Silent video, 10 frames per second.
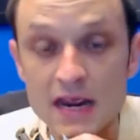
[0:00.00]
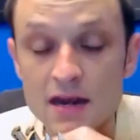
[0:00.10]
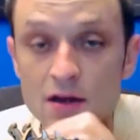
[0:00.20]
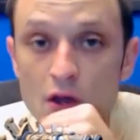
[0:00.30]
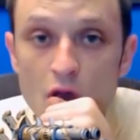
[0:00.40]

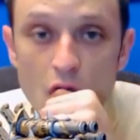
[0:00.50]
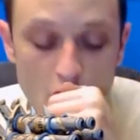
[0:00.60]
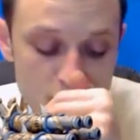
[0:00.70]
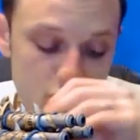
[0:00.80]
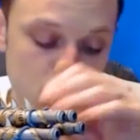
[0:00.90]
8,
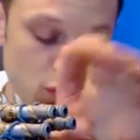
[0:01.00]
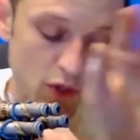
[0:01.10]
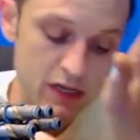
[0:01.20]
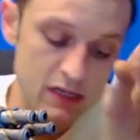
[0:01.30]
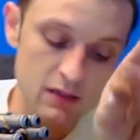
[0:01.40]
armor
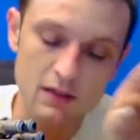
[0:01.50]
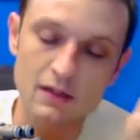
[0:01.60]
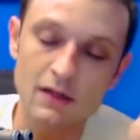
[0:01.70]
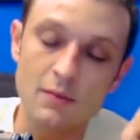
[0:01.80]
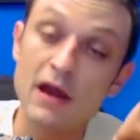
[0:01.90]
20, uh,
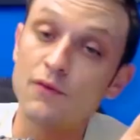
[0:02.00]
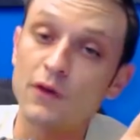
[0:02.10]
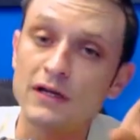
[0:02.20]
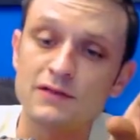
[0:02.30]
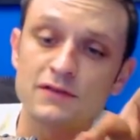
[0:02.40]
command
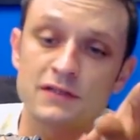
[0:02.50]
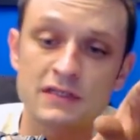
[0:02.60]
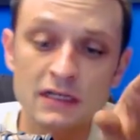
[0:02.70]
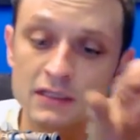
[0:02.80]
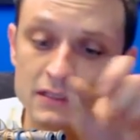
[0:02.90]
range of
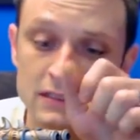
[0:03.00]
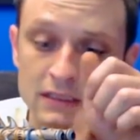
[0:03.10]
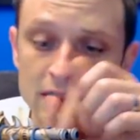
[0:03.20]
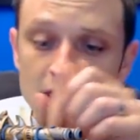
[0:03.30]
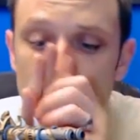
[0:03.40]
6.
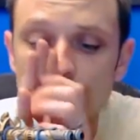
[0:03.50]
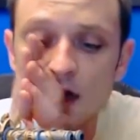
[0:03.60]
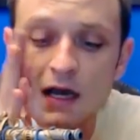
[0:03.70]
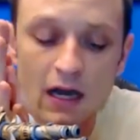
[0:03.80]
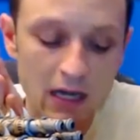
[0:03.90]

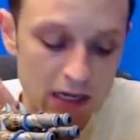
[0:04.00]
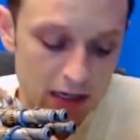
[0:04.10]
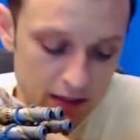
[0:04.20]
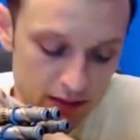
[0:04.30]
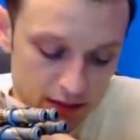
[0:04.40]

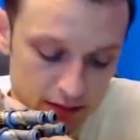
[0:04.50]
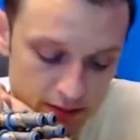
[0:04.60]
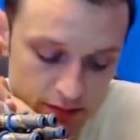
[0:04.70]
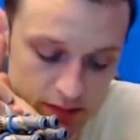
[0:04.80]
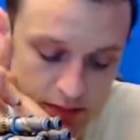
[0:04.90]
Uh,
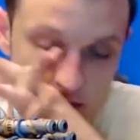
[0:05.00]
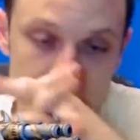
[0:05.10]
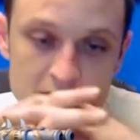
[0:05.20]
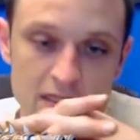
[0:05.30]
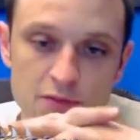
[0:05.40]
the
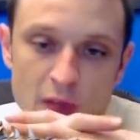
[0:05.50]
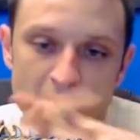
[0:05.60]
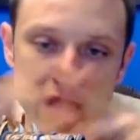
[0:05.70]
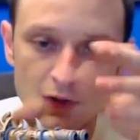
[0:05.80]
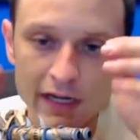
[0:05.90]
siege
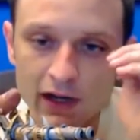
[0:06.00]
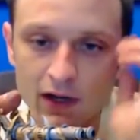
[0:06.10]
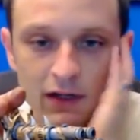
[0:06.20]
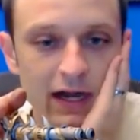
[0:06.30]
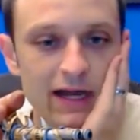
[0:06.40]
battery
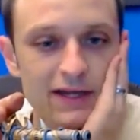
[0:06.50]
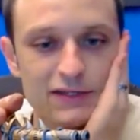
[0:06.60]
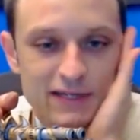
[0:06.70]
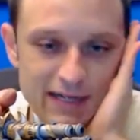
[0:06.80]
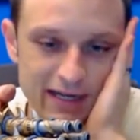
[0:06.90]
gun
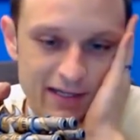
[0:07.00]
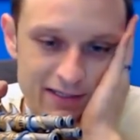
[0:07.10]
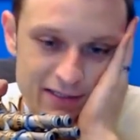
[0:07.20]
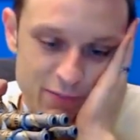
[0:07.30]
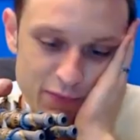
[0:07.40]
has
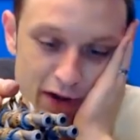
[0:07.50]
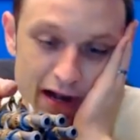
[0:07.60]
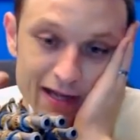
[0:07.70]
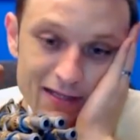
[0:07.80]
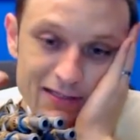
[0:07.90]
a
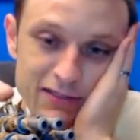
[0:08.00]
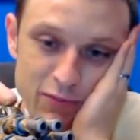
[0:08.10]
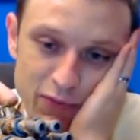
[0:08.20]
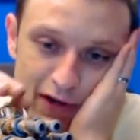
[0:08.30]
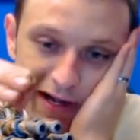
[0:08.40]
surprise,
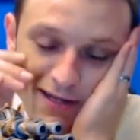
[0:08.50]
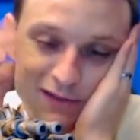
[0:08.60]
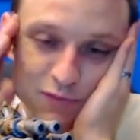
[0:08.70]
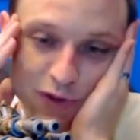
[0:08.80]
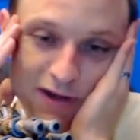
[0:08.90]

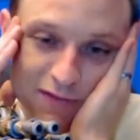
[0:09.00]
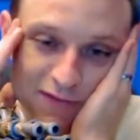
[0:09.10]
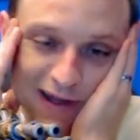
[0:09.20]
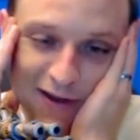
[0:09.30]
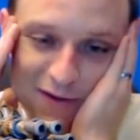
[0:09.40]
surprise rate of
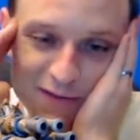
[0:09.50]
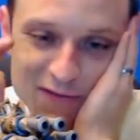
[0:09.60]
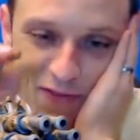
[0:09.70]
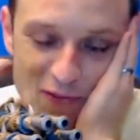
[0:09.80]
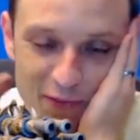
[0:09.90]
fire of
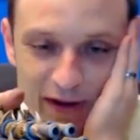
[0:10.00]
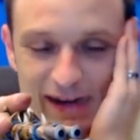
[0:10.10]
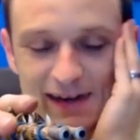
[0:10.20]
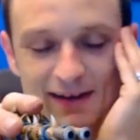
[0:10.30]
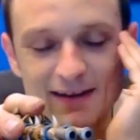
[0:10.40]

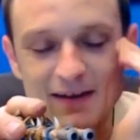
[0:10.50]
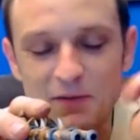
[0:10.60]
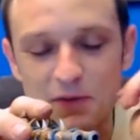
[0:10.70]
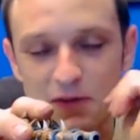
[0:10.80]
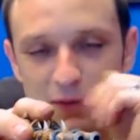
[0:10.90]
three
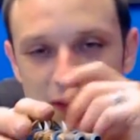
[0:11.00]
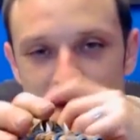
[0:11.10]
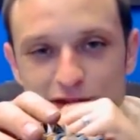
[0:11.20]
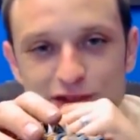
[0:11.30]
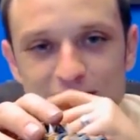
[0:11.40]
with a
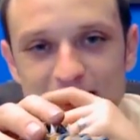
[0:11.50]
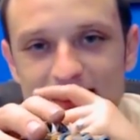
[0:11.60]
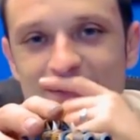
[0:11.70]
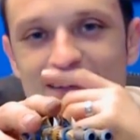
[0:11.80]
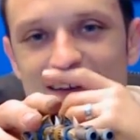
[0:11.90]
range
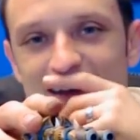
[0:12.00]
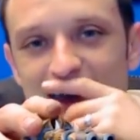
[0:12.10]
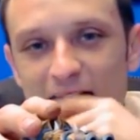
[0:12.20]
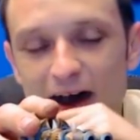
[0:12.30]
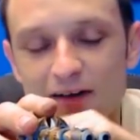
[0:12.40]
10,
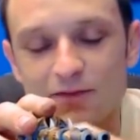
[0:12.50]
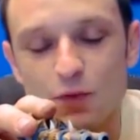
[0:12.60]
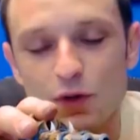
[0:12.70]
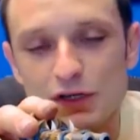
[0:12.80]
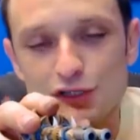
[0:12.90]
uh,
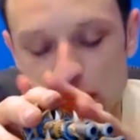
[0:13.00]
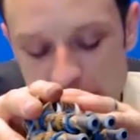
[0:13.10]
4 inch